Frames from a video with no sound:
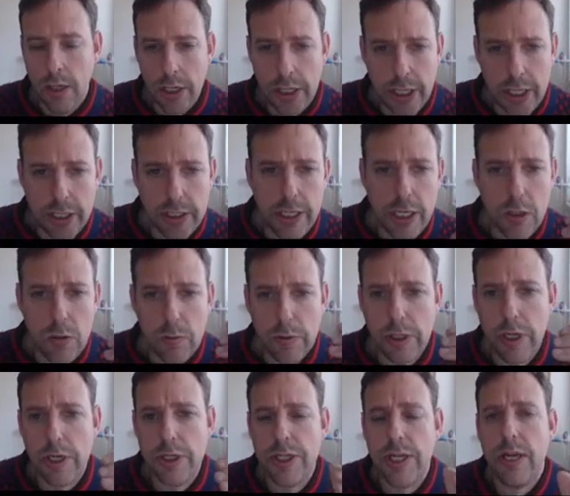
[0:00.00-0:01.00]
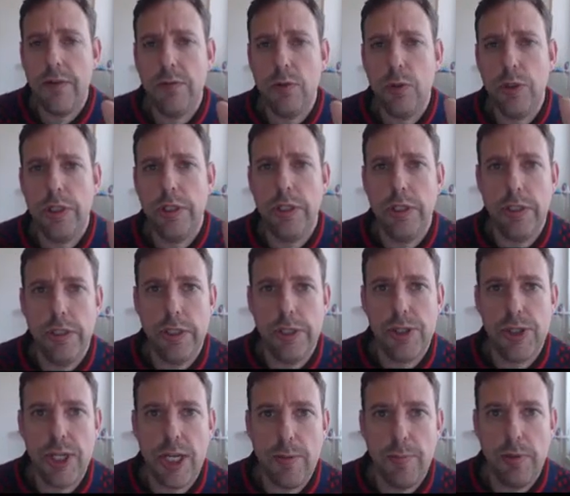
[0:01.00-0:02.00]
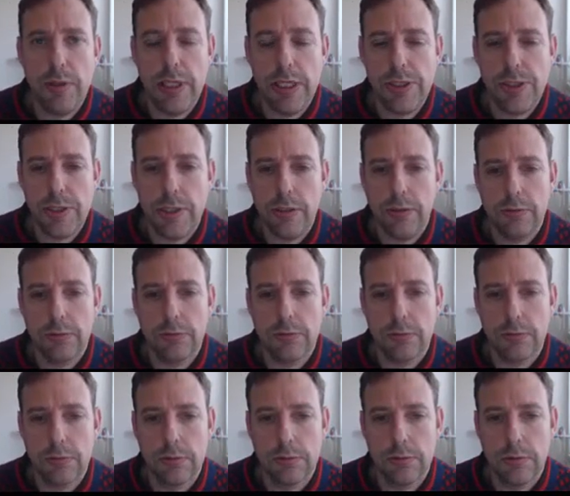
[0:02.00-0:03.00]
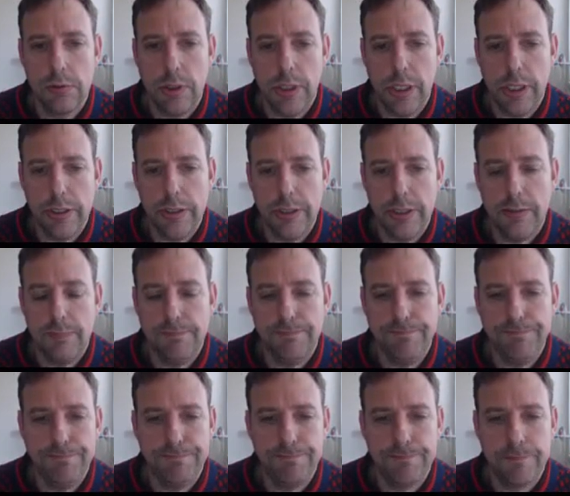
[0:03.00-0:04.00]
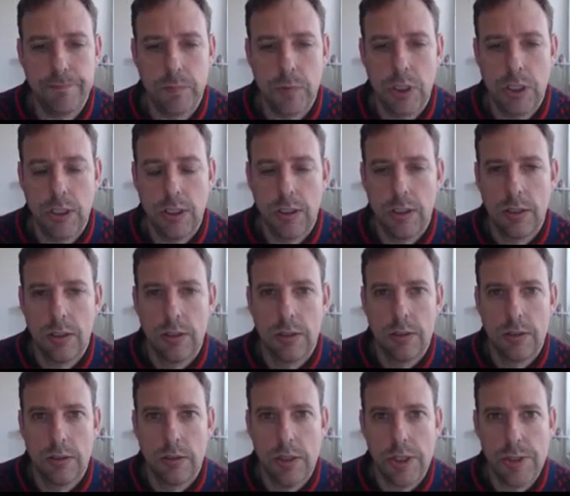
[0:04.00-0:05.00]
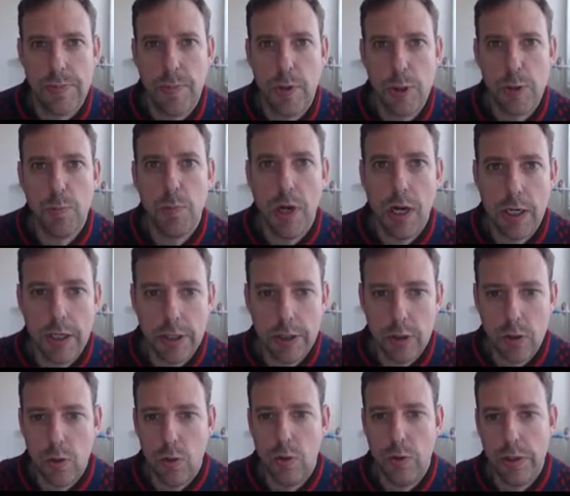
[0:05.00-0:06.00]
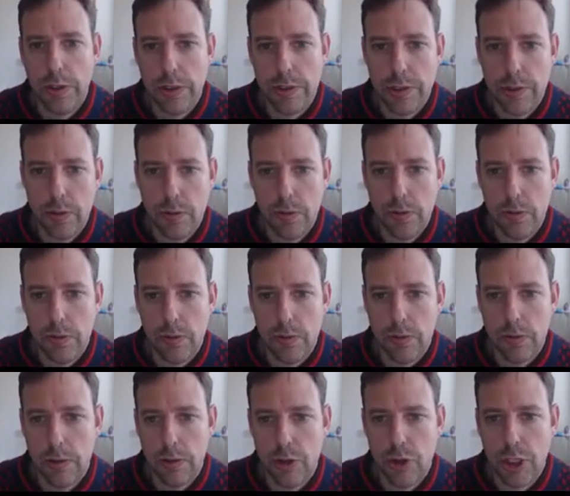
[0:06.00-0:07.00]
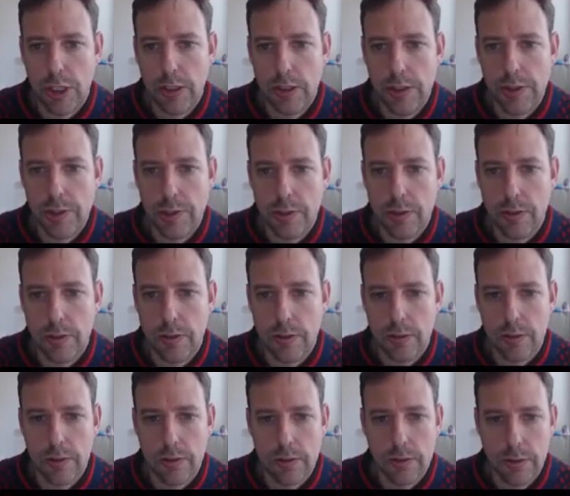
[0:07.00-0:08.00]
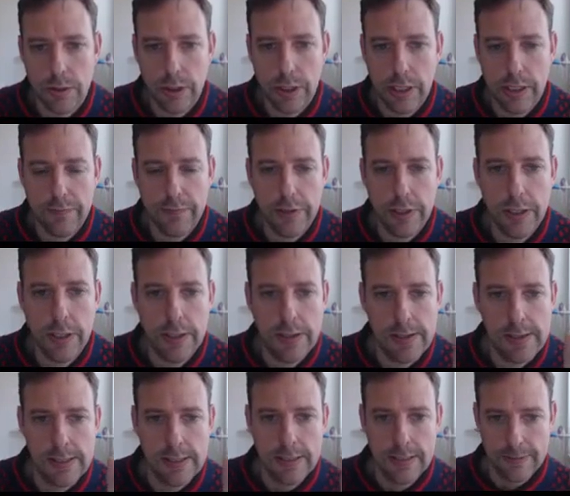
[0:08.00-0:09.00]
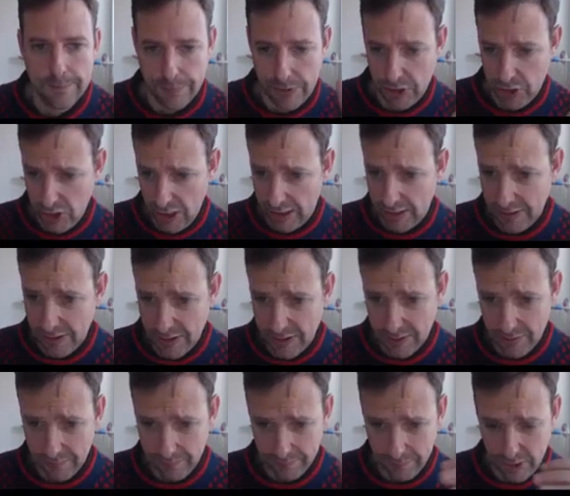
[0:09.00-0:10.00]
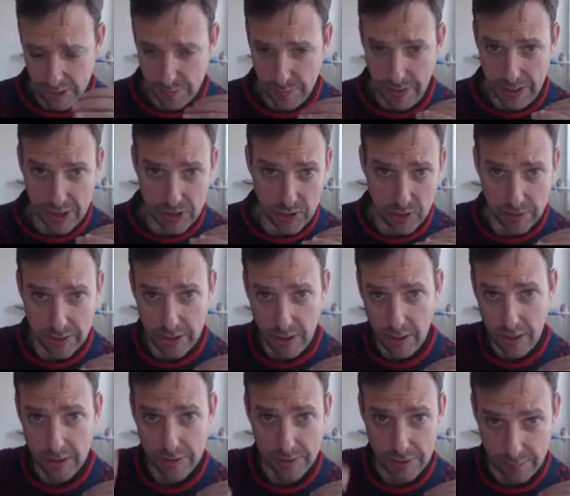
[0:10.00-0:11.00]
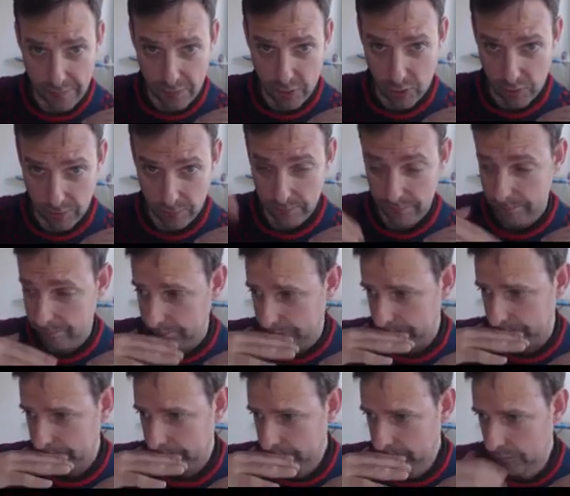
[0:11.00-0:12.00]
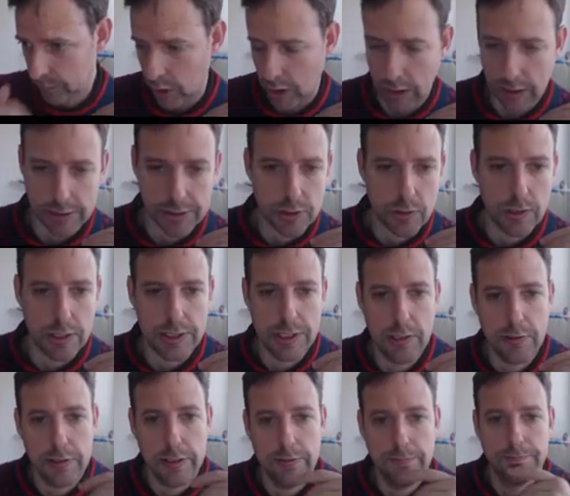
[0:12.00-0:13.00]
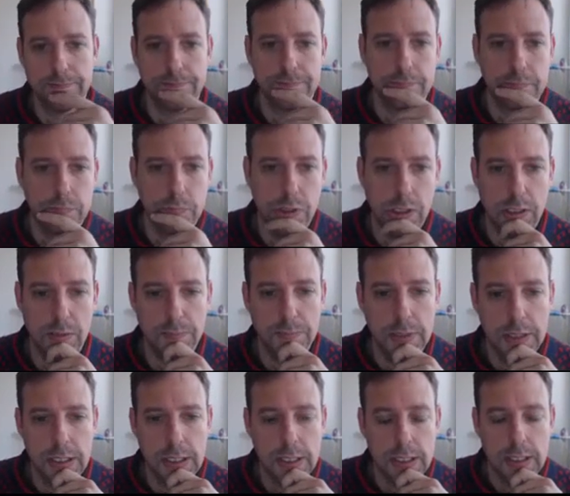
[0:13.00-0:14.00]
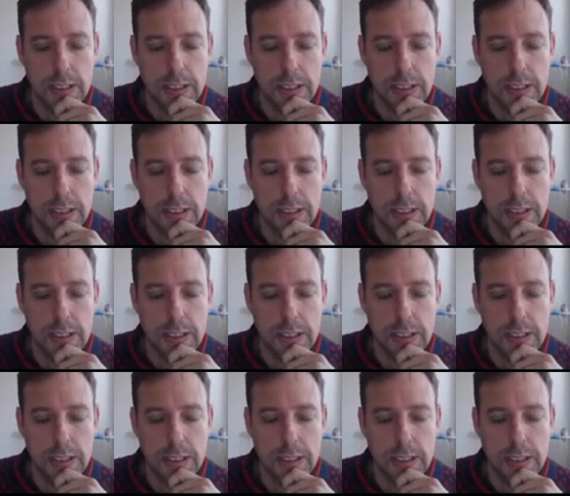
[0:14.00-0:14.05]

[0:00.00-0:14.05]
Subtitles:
Okay, now we're going to have a look at a sample answer, and I suppose mark it according to a checklist that I have here. This checklist is based on the IELTS official IELTS criteria, and